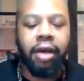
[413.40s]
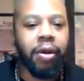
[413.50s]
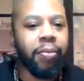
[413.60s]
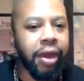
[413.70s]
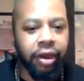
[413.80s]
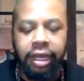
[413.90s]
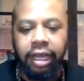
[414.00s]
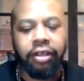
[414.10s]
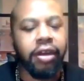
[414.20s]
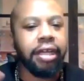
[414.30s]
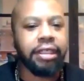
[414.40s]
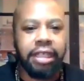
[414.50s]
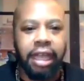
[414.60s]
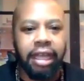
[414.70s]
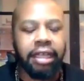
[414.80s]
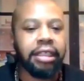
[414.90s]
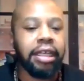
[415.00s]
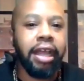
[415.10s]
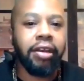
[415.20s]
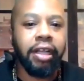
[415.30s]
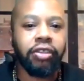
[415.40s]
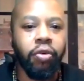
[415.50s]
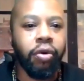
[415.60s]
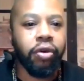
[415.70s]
of America, United States, and that's